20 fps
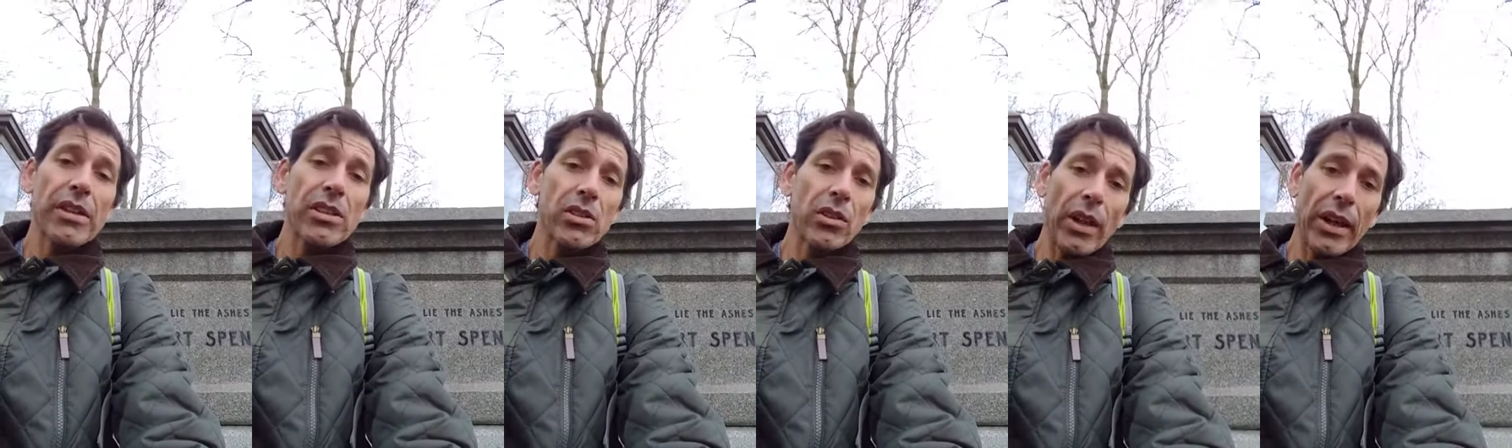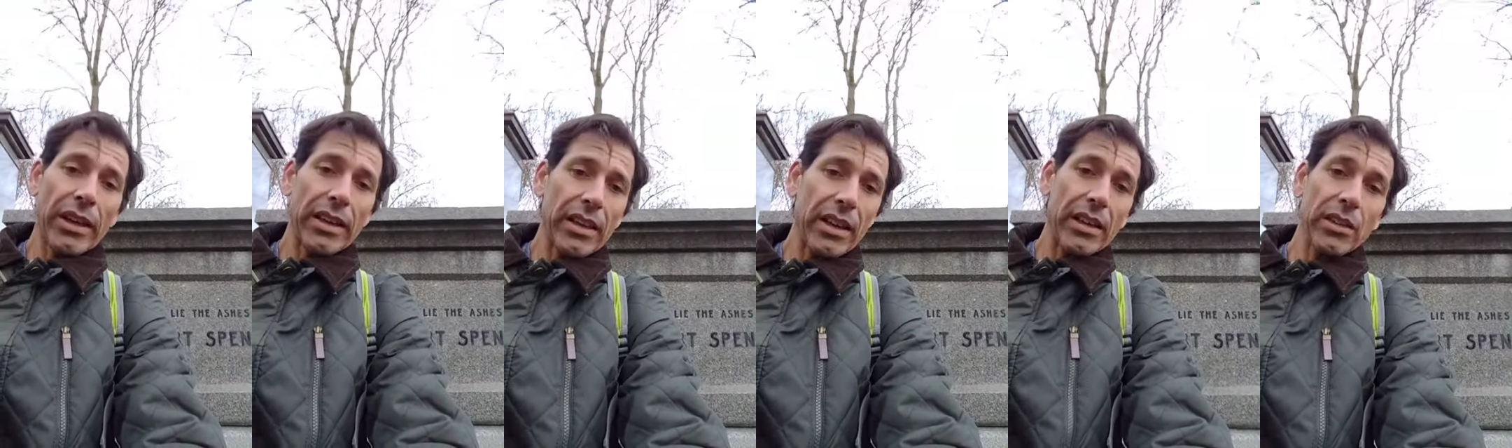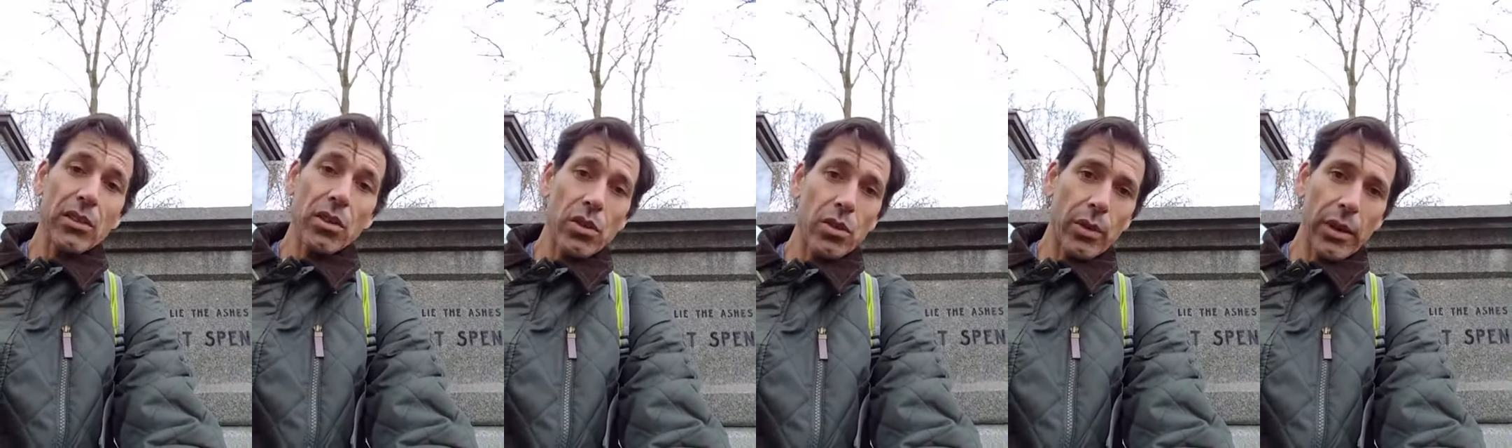industry,
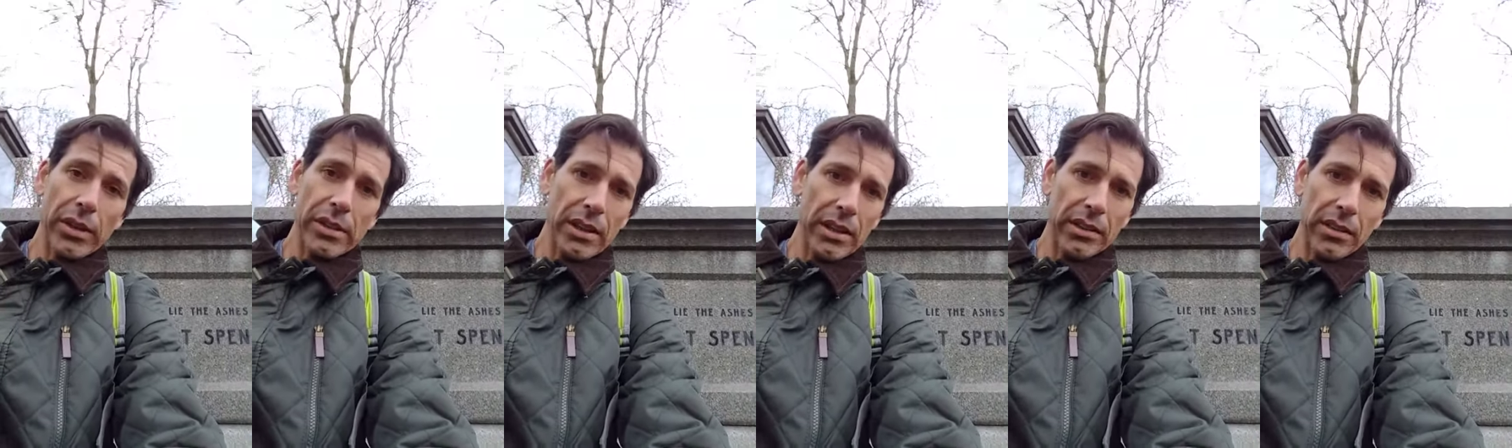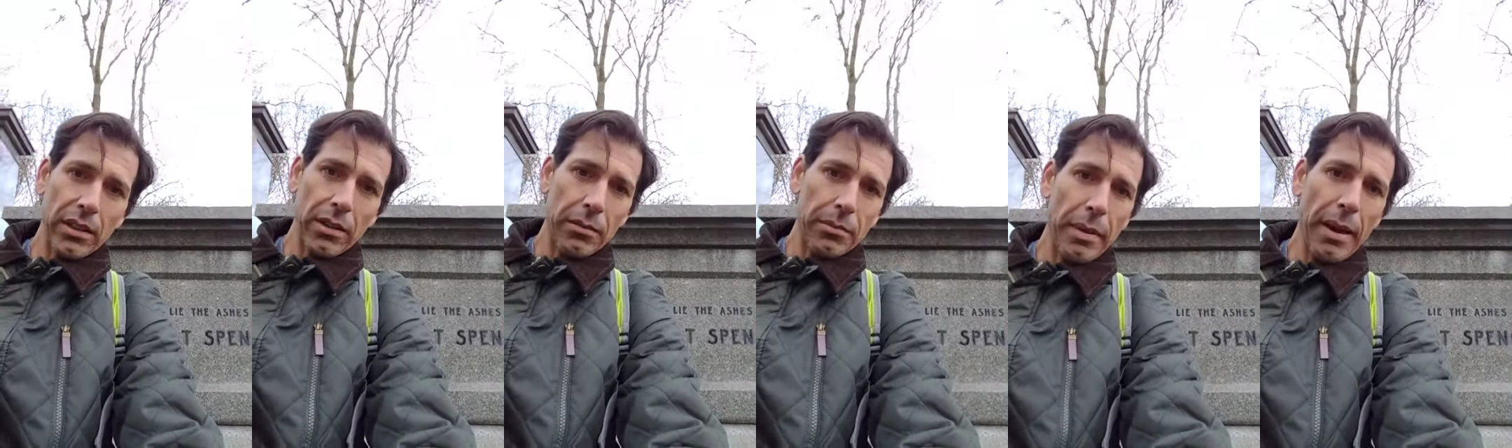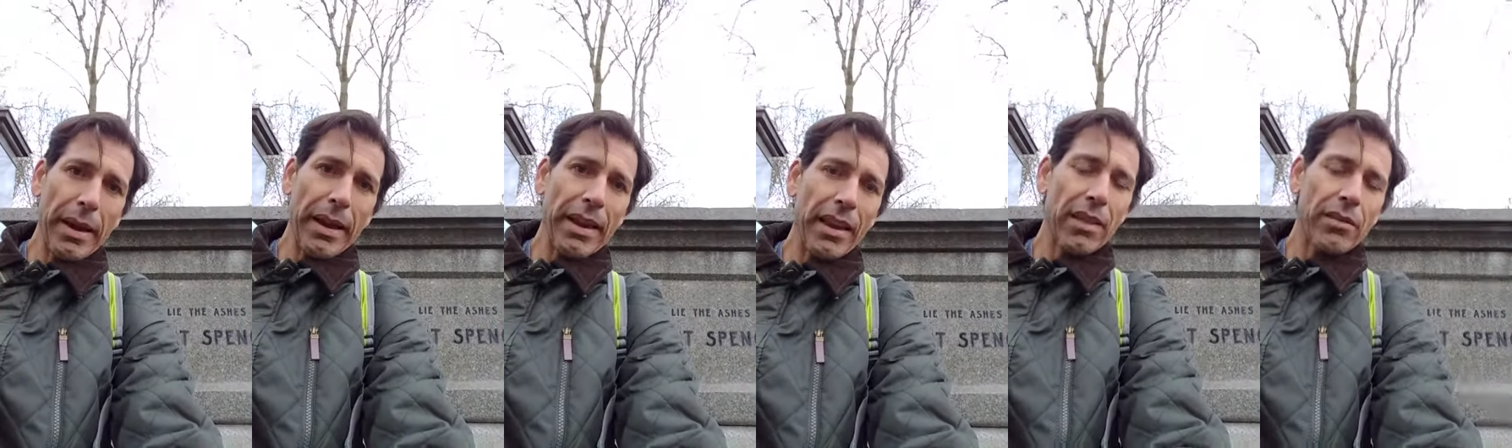you can look
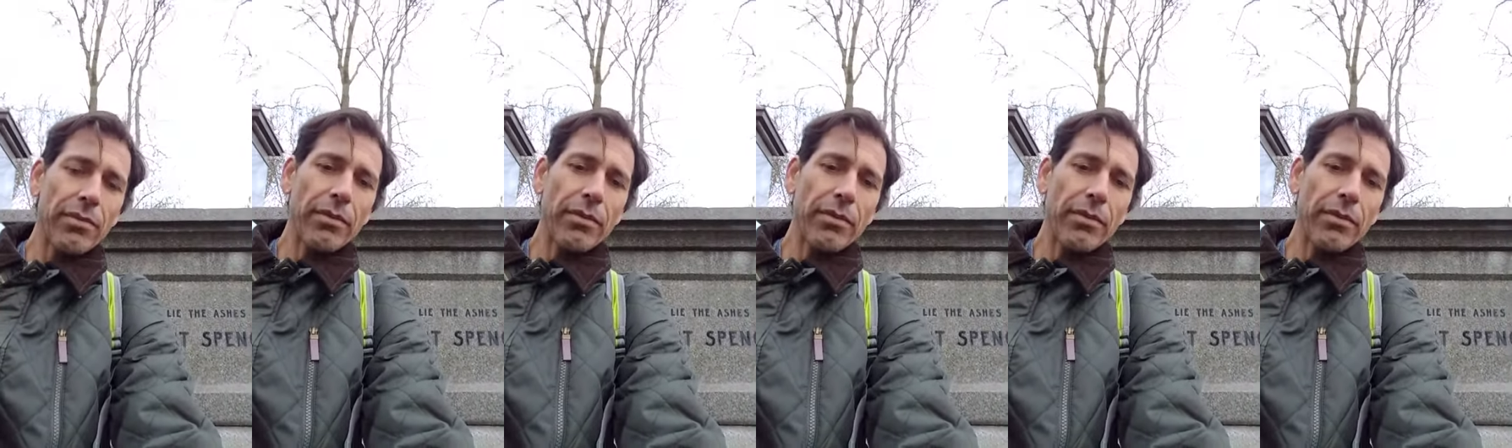at every